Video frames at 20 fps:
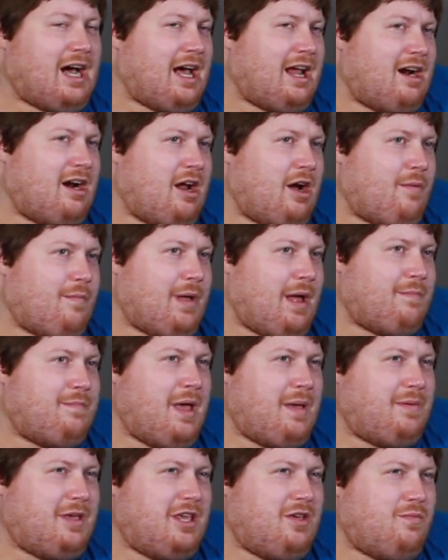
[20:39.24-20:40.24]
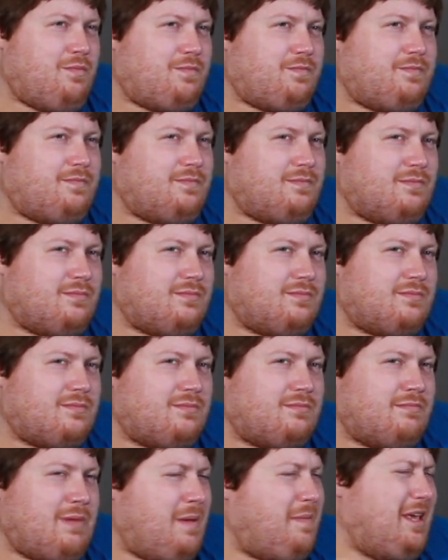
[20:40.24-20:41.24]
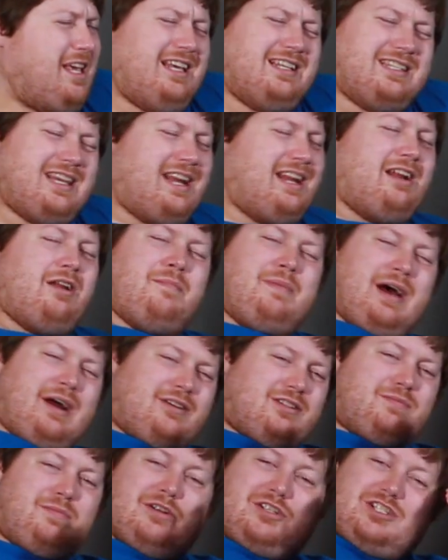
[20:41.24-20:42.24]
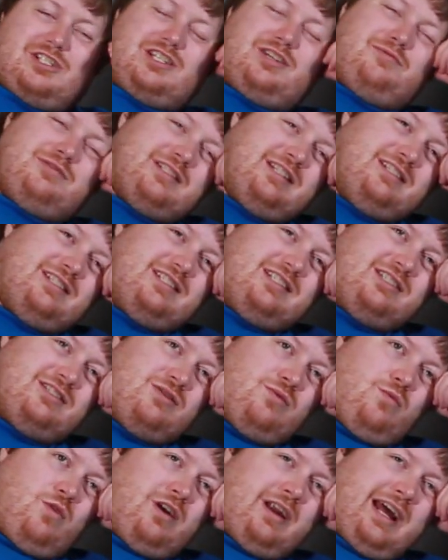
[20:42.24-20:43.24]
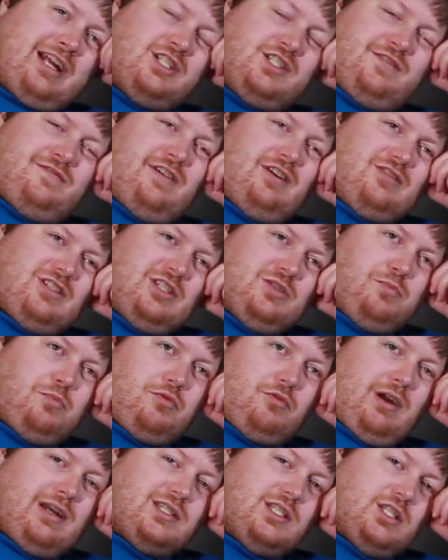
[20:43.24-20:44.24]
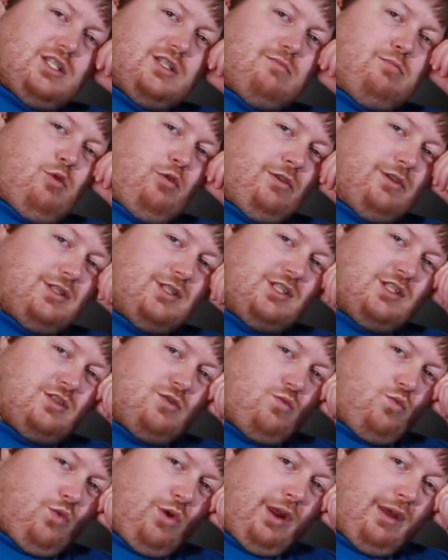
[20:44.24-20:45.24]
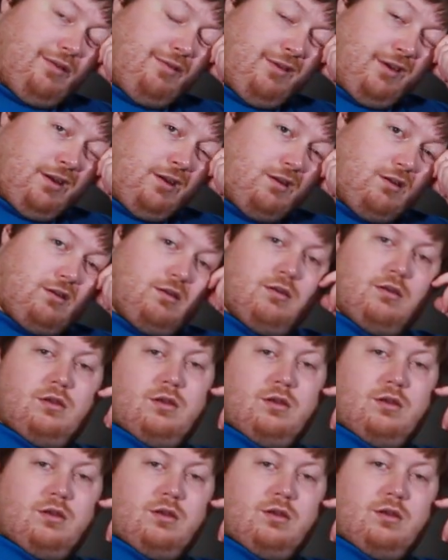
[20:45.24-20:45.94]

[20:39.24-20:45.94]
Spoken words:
I don't know. Maybe he's in it about as much as he was in season 1. I just felt his presence more in season 1, I think.